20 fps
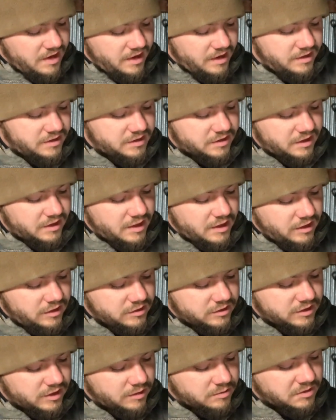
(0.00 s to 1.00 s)
It is a yellow
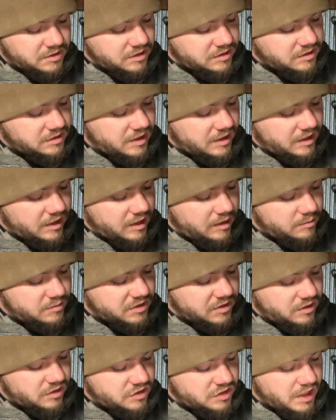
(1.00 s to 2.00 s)
substance that comes in
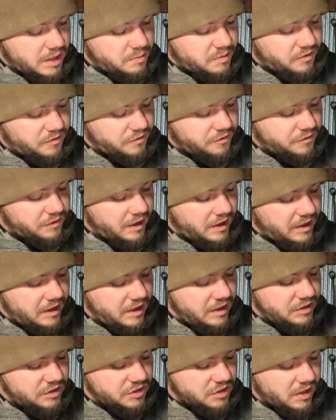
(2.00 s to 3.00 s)
the shape of flaky,
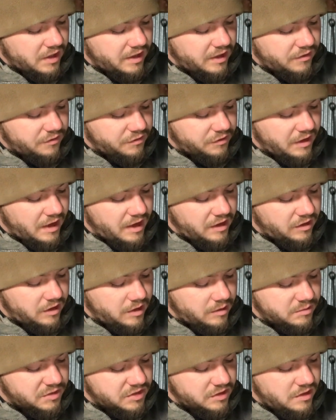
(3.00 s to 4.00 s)
shining flat
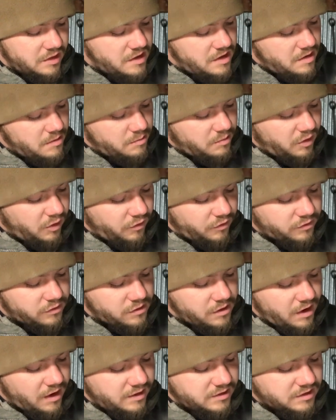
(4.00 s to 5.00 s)
lumps.
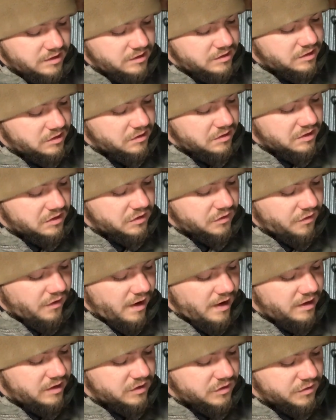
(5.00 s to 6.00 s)
Pulverize it until it is fine as